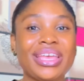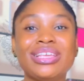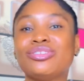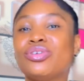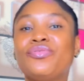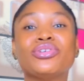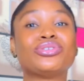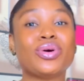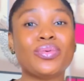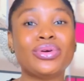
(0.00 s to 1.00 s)
is not for
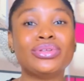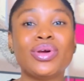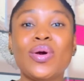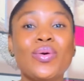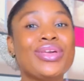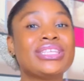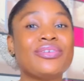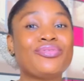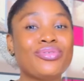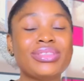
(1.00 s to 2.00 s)
someone who is
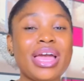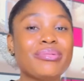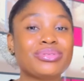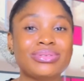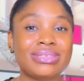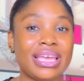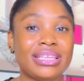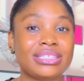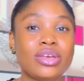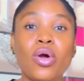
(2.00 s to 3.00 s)
a full-time
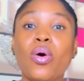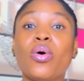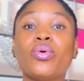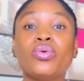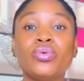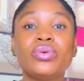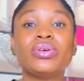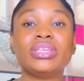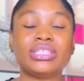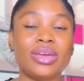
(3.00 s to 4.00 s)
student or
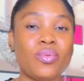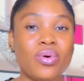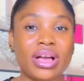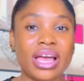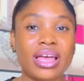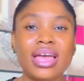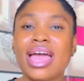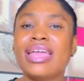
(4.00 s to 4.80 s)
who is a worker.